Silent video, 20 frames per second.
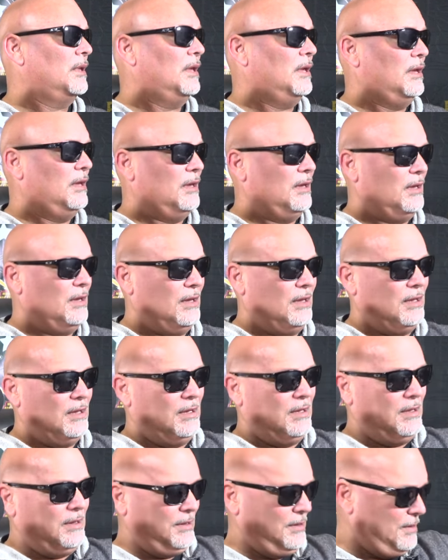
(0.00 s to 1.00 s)

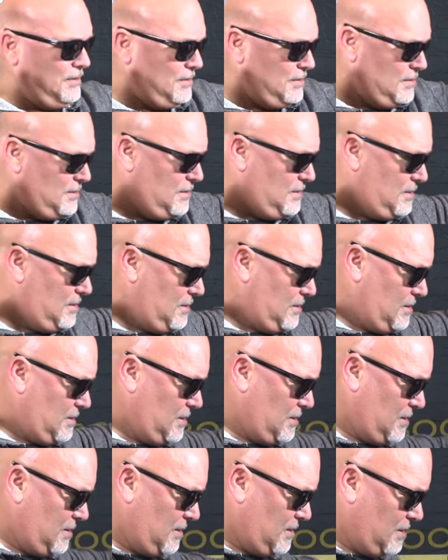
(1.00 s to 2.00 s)

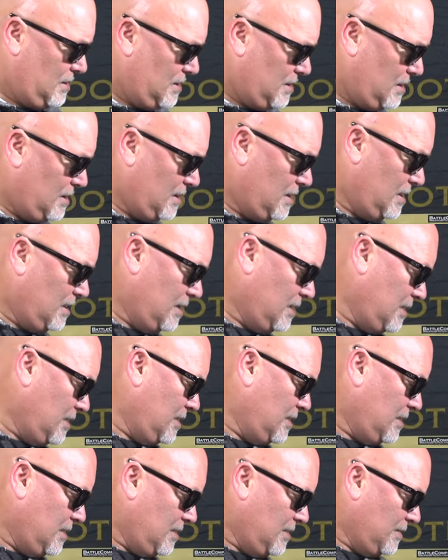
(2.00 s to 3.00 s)

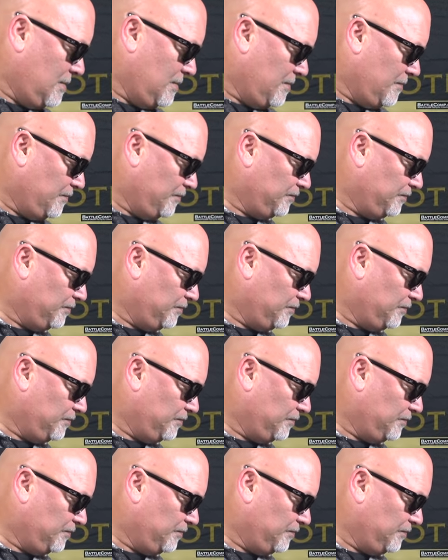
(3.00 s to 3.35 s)
(silence)